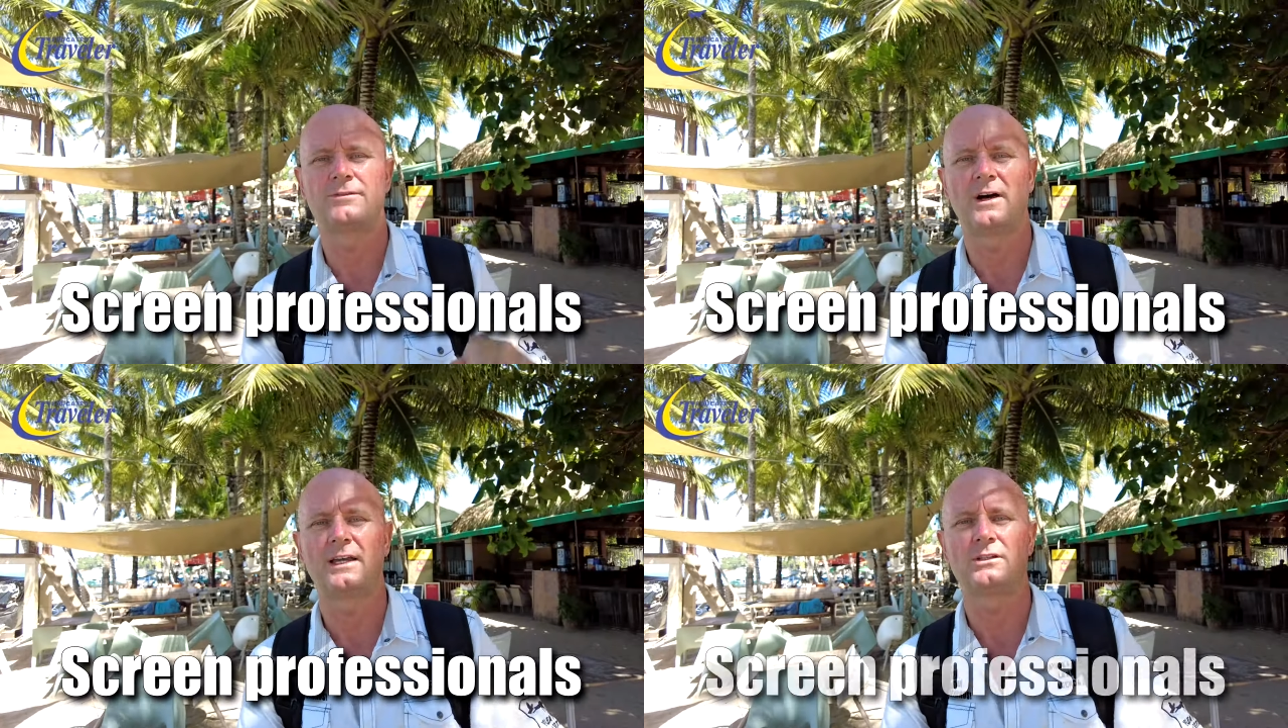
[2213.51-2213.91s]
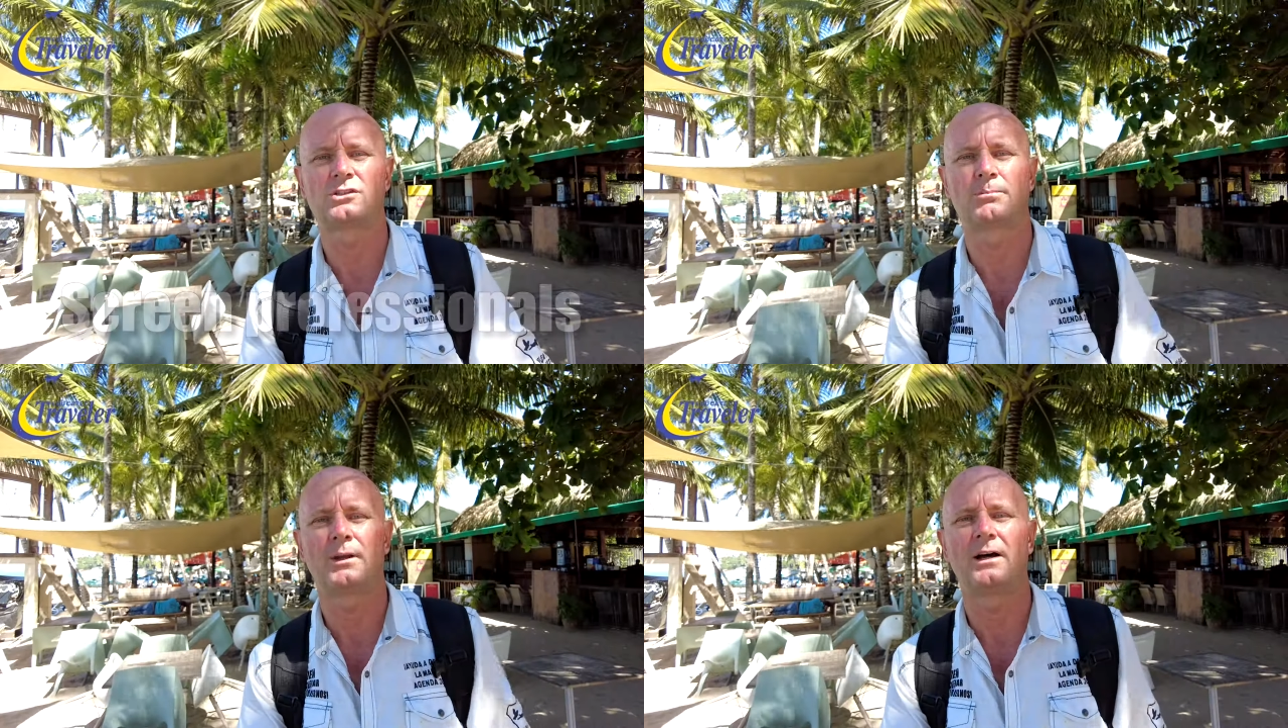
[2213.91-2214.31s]
find a
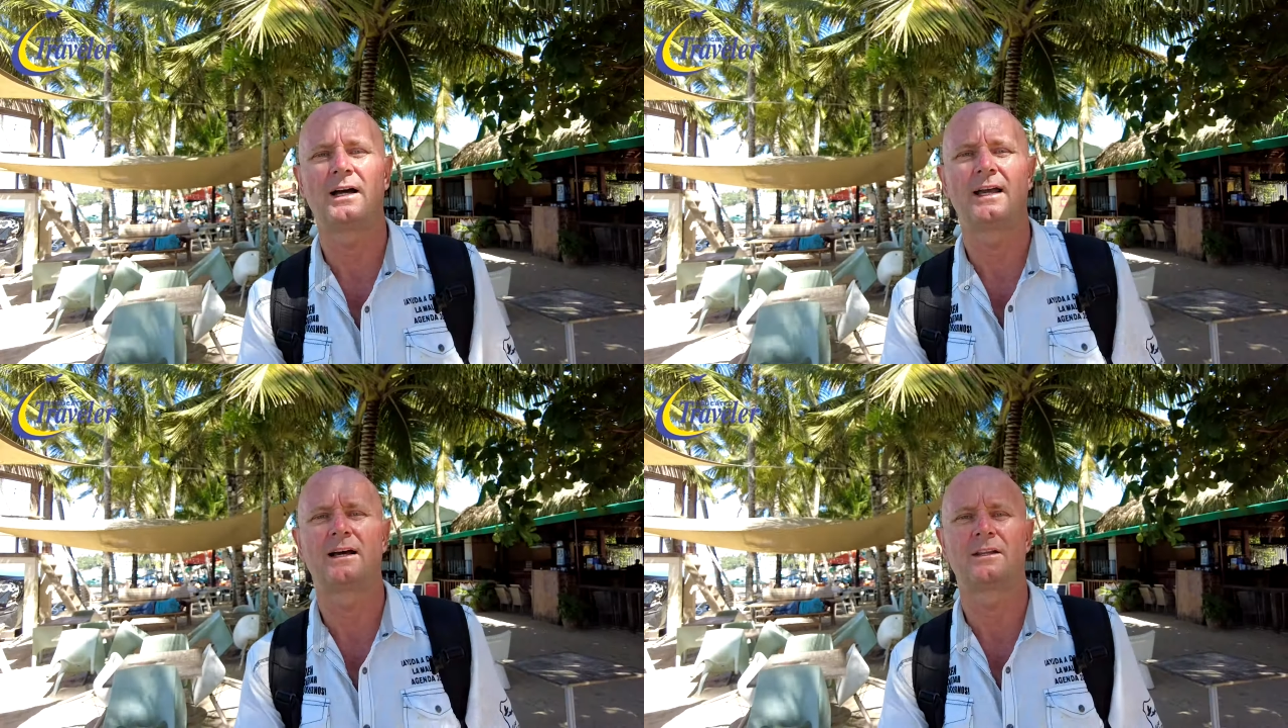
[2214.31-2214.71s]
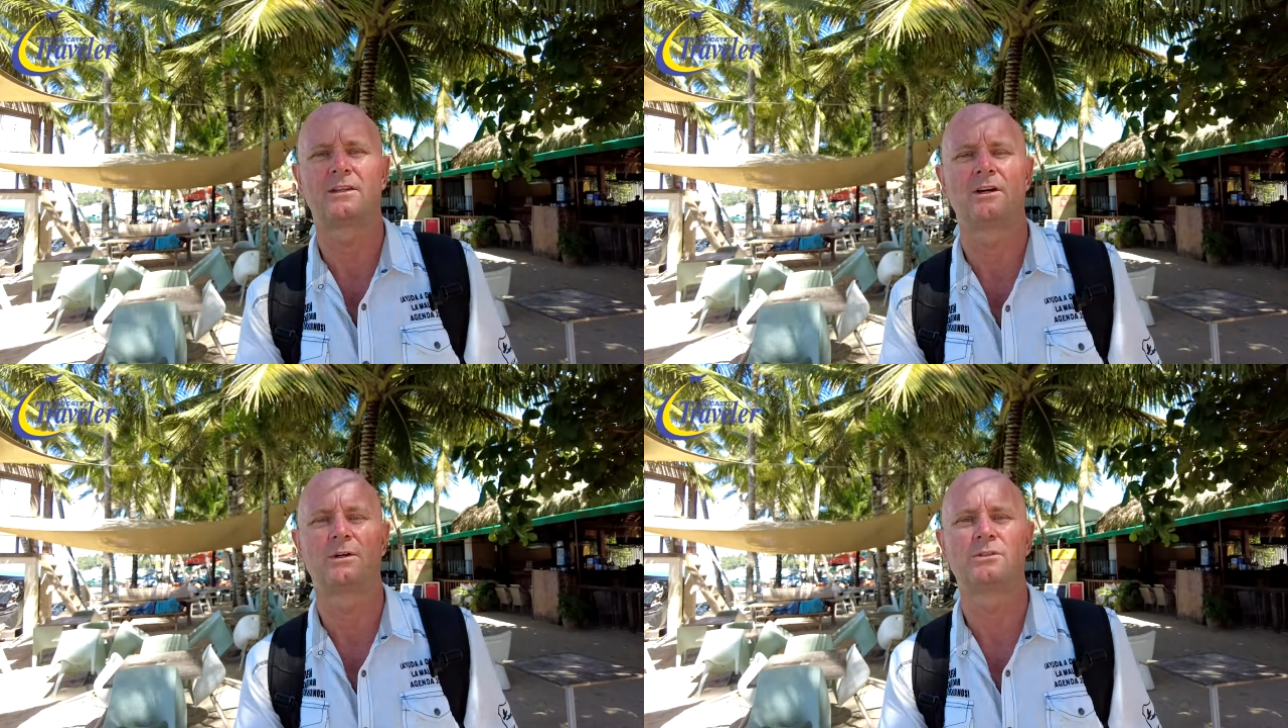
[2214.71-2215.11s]
supply out of
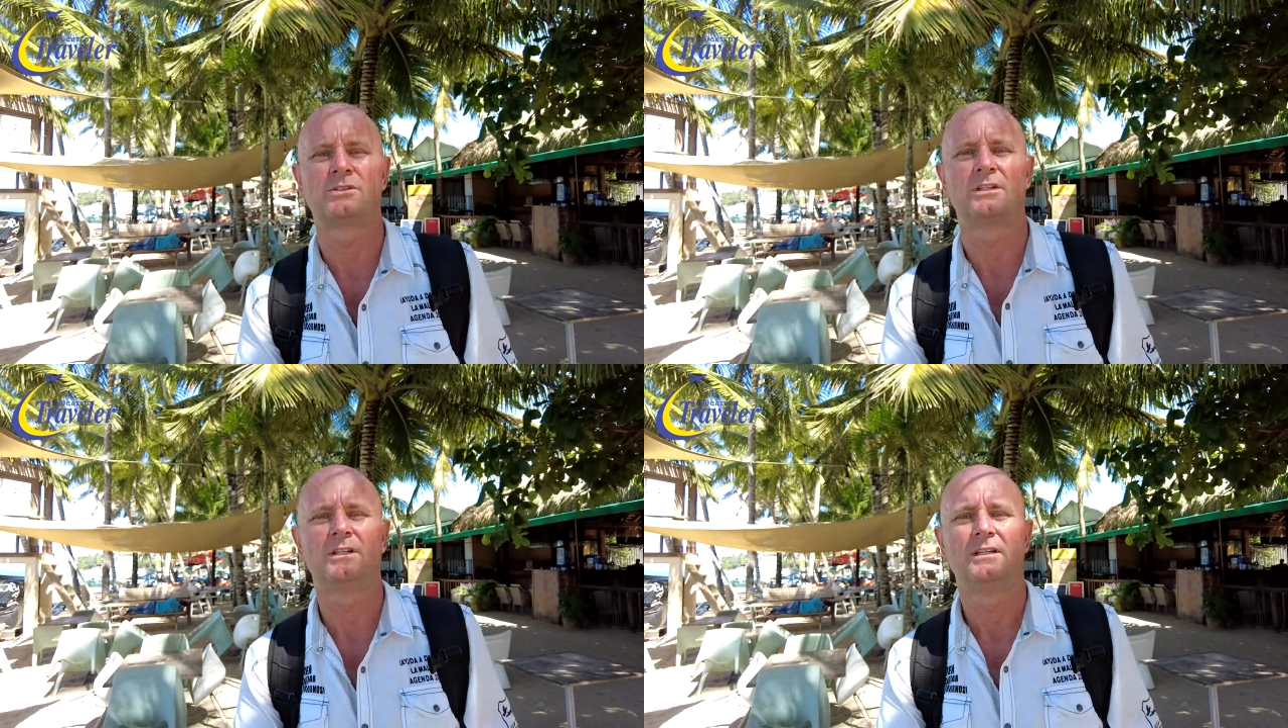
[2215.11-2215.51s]
those,